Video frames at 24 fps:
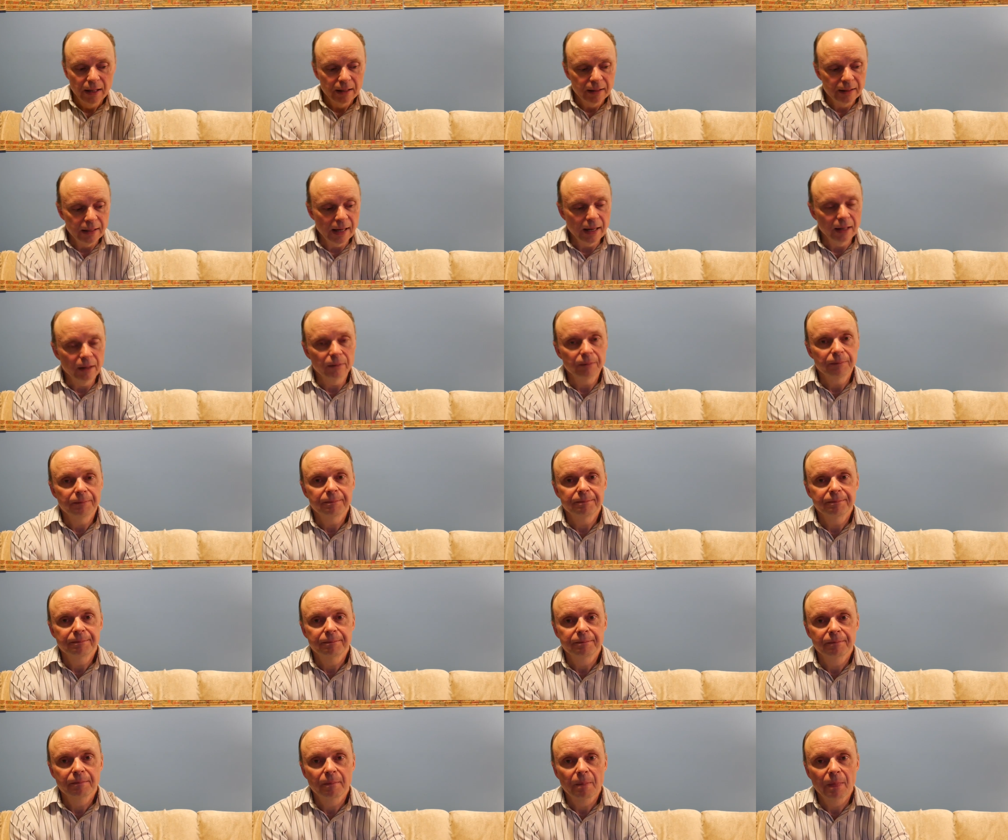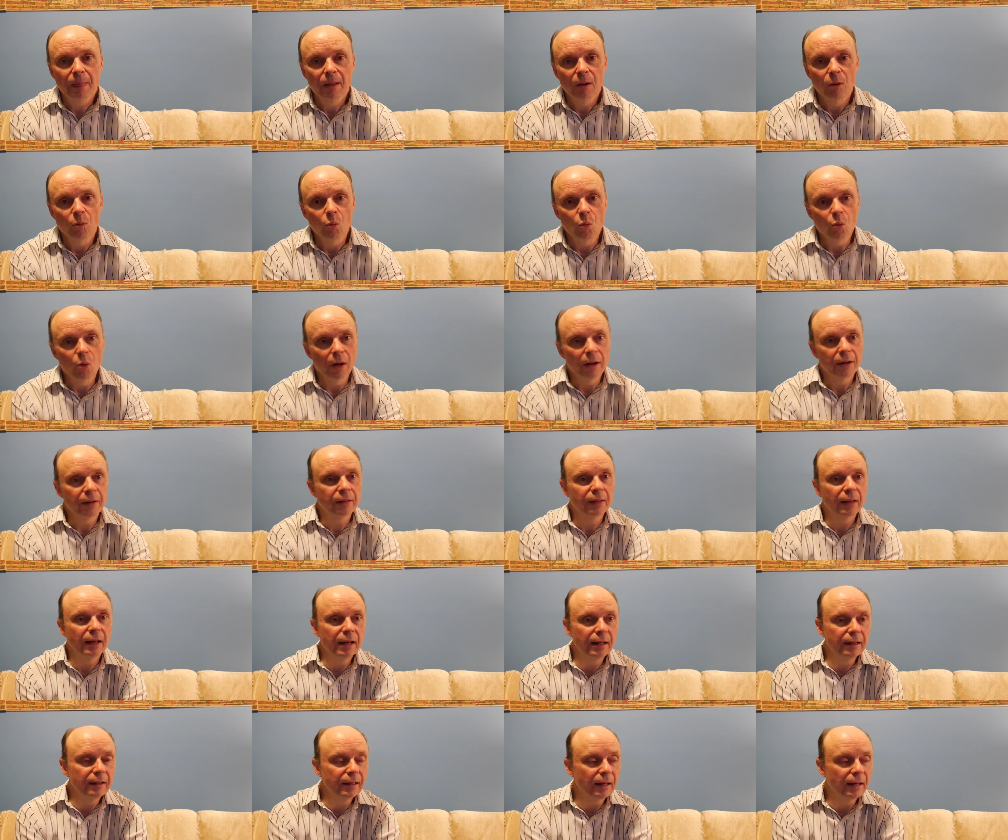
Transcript: Now, one thing